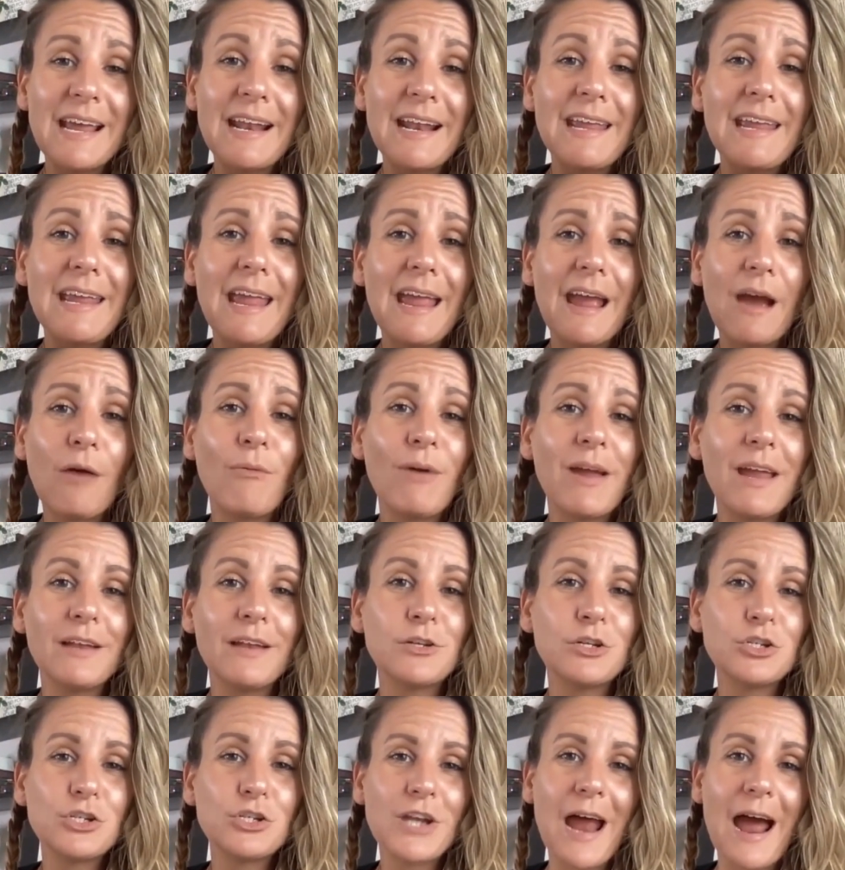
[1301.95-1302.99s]
and I can't
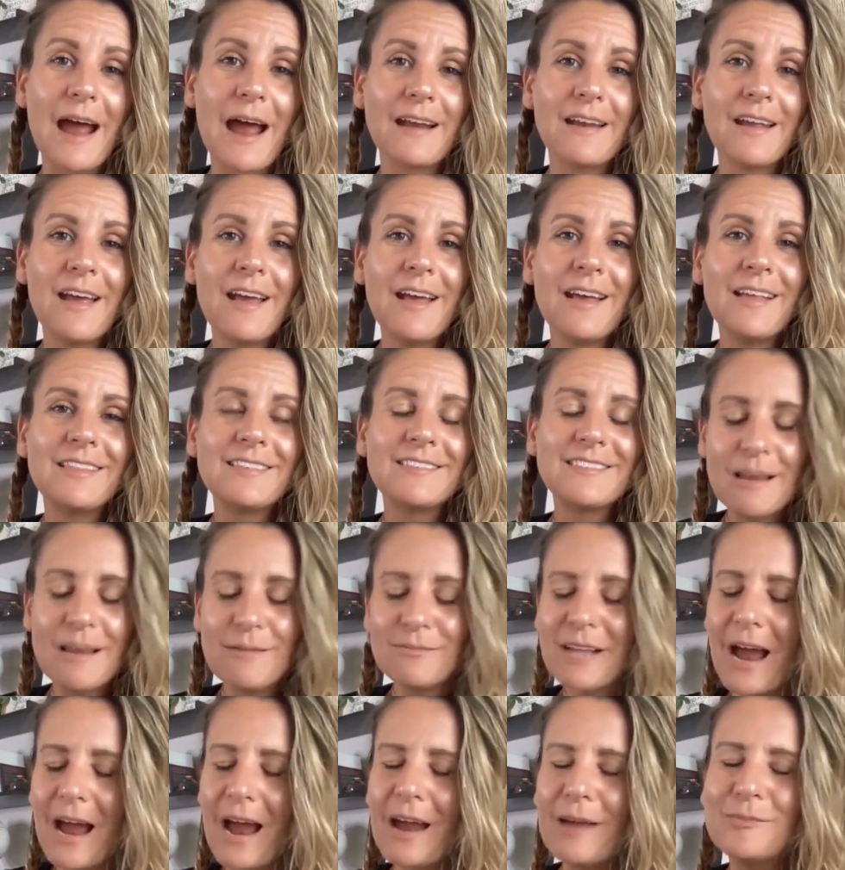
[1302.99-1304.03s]
wait to chat
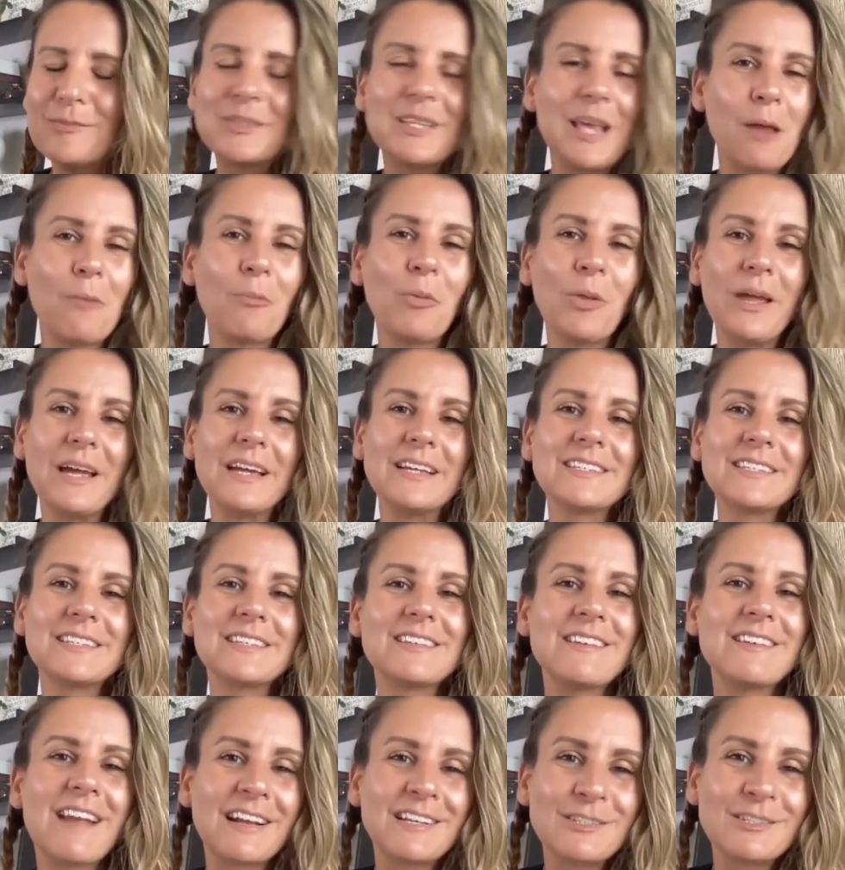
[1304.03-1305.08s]
same time, same place
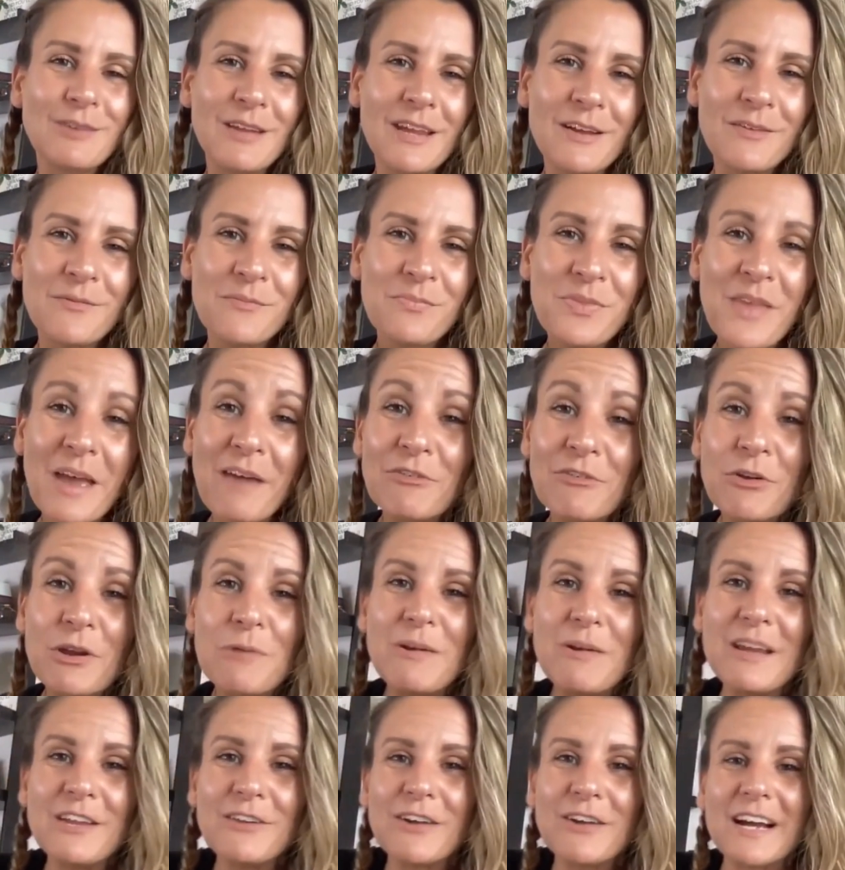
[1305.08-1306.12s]
next week. Have a
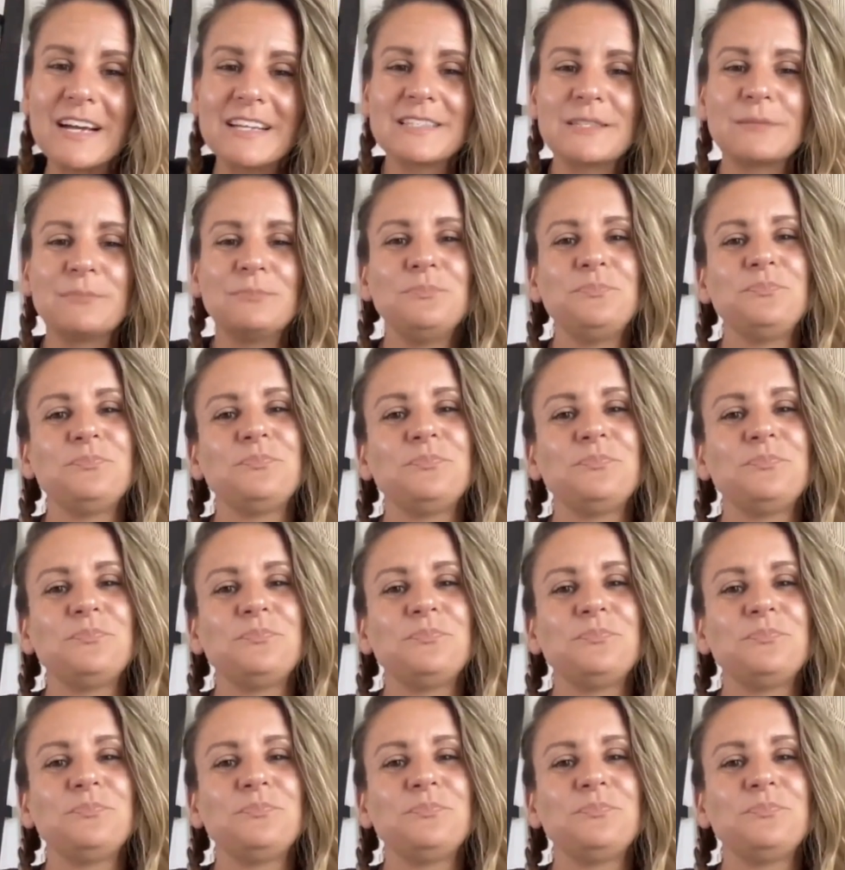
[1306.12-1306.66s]
great week, you guys.